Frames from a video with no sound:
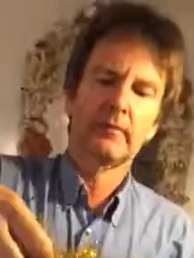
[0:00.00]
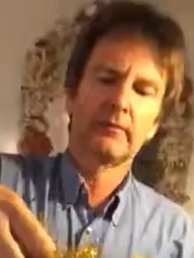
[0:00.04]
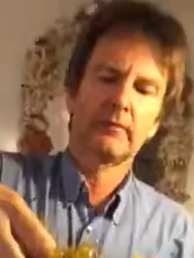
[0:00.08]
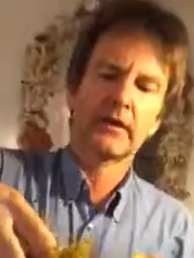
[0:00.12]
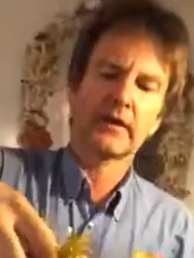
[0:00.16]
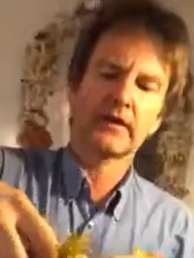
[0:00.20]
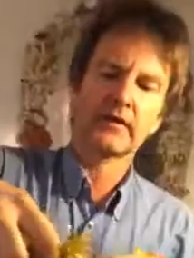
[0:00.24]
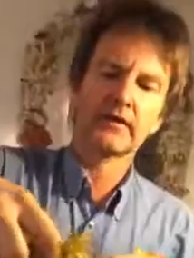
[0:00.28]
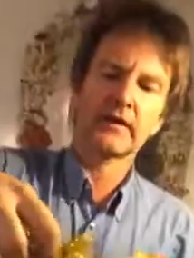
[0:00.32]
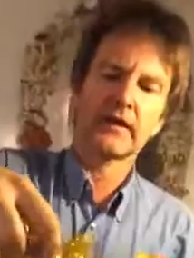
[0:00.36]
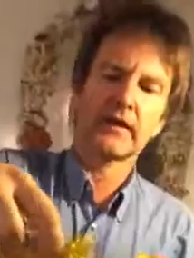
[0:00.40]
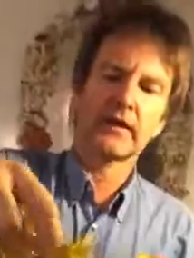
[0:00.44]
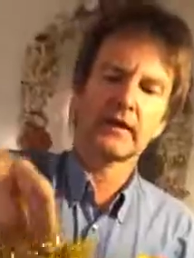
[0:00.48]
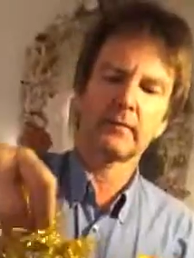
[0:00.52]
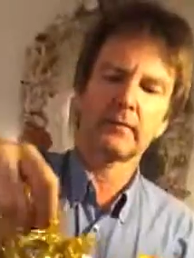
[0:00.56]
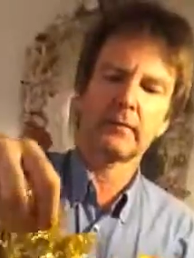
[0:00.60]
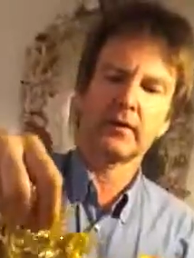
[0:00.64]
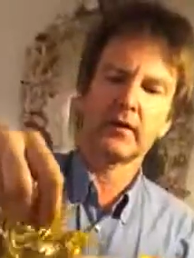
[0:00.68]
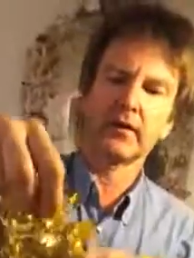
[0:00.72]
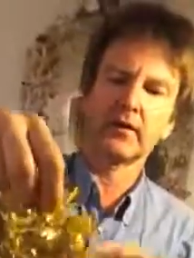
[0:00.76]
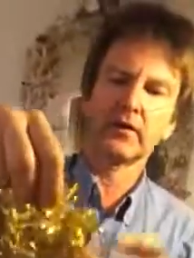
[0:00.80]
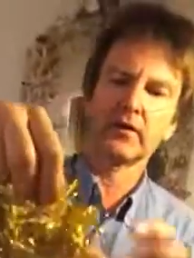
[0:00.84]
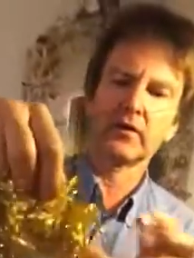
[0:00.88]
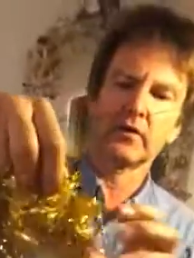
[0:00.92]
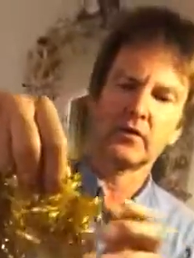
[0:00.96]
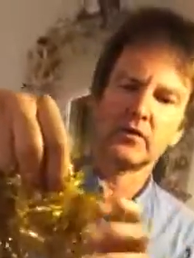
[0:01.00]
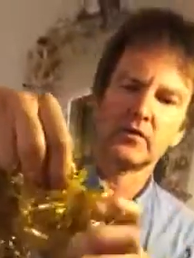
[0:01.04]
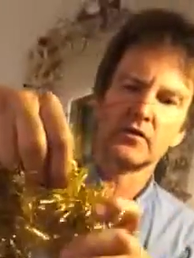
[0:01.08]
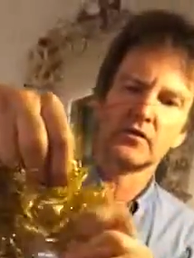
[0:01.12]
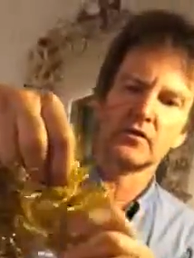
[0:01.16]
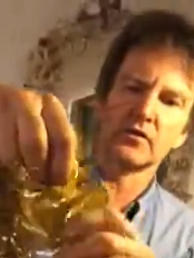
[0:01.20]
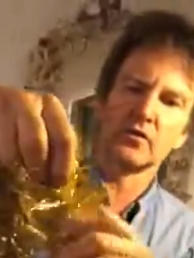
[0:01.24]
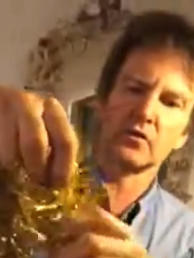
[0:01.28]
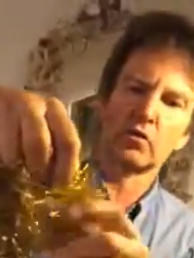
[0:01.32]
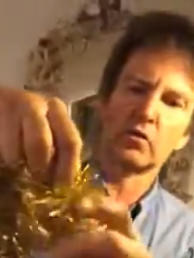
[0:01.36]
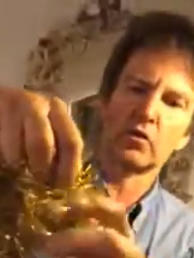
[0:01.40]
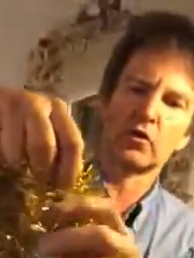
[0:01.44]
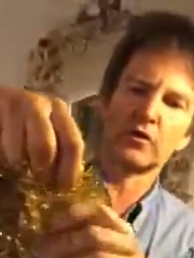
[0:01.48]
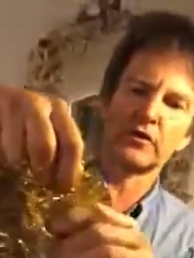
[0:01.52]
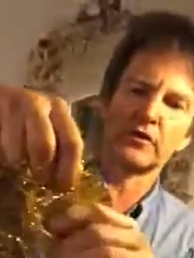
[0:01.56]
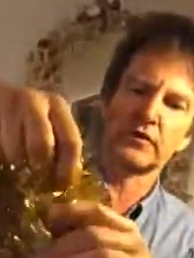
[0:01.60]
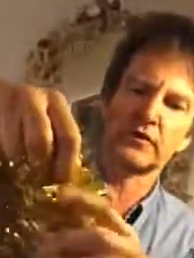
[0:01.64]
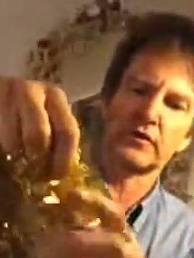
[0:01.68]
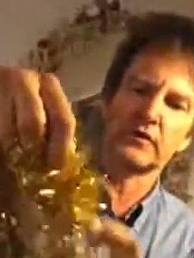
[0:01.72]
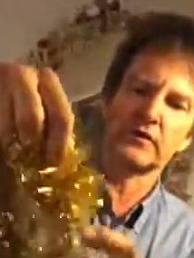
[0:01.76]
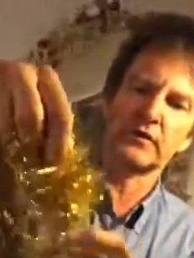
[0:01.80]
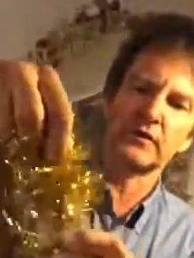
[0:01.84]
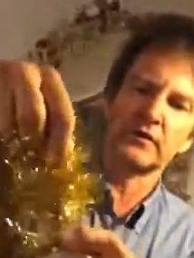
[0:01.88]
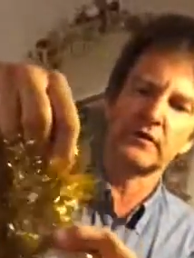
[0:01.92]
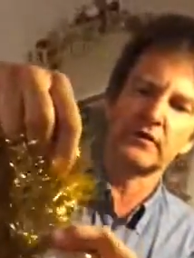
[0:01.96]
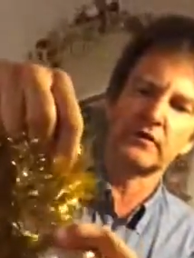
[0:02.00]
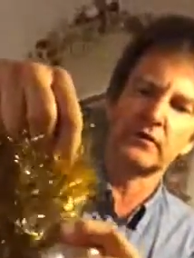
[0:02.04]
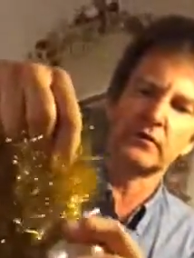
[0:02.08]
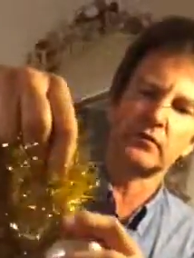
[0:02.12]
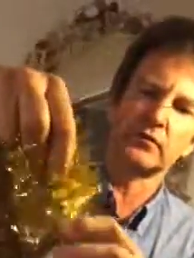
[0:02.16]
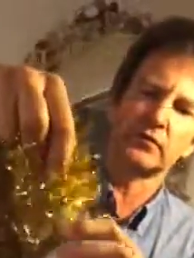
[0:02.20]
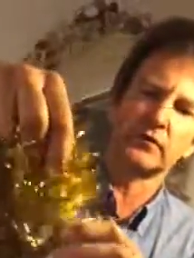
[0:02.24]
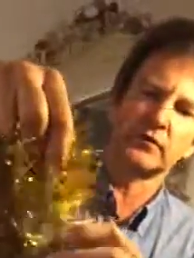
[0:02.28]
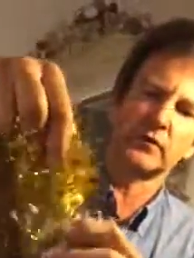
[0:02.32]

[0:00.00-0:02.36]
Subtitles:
but tuck them in and don't squash the tinsel.